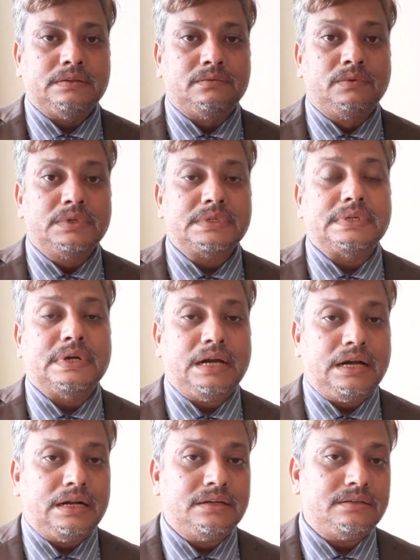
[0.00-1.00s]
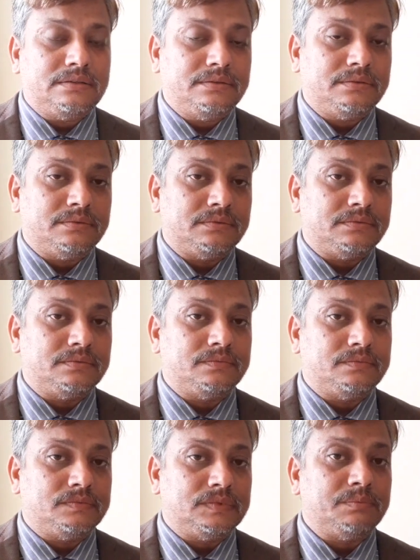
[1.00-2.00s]
worked hard
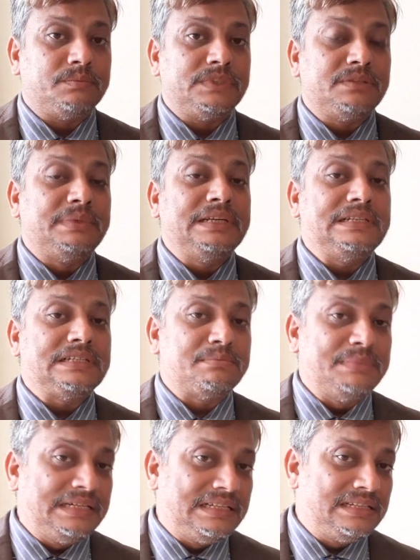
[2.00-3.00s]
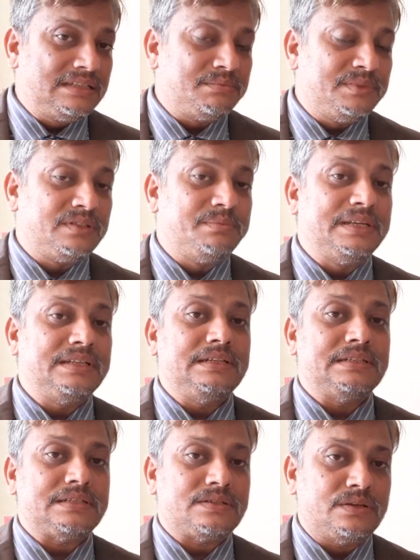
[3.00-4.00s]
with various meetings with
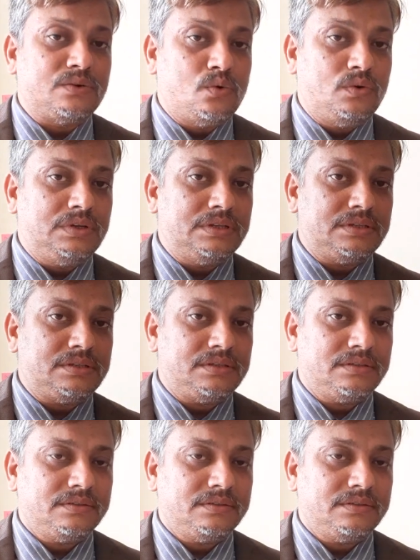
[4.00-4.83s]
various stakeholders.